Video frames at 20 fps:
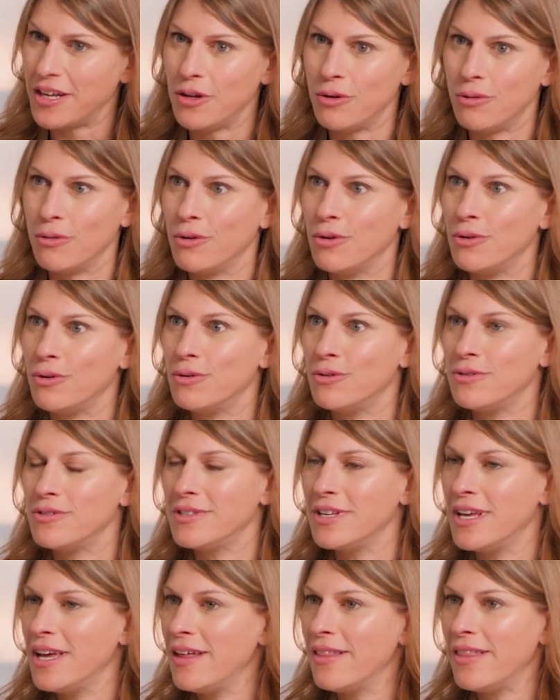you
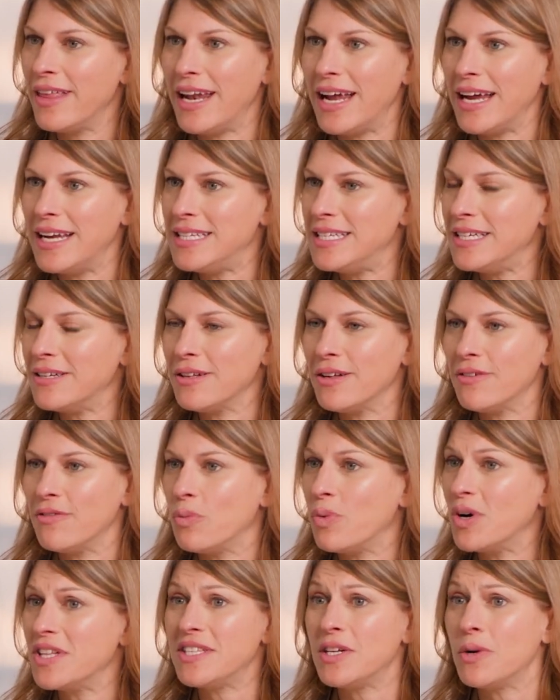lose that ideal of
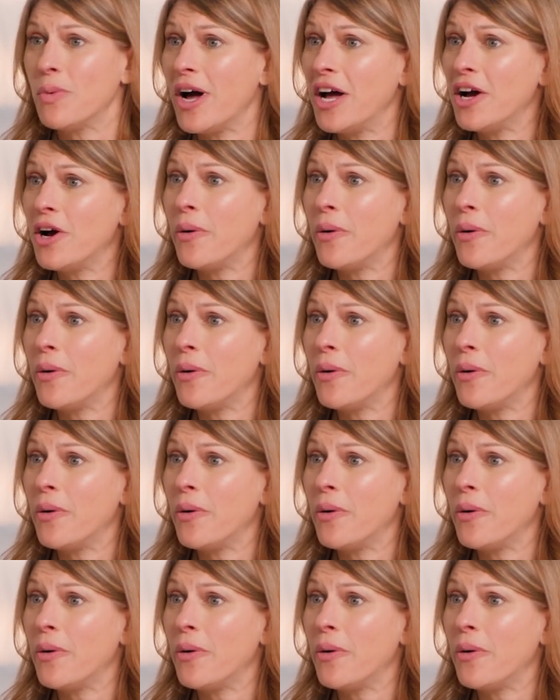once in a while